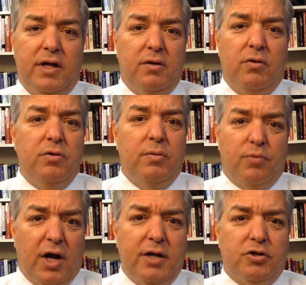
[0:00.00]
let alone the
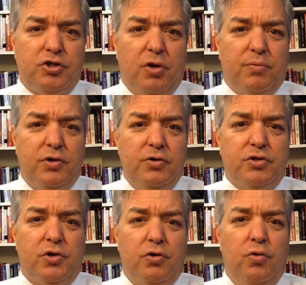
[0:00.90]
bridal show
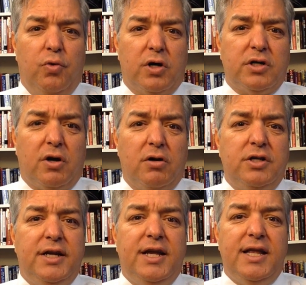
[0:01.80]
producer who worked hard
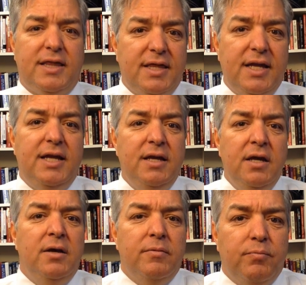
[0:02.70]
to get the
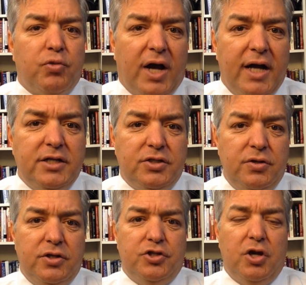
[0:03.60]
brides
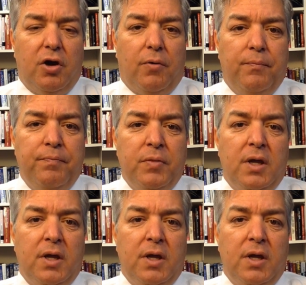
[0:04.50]
to the show.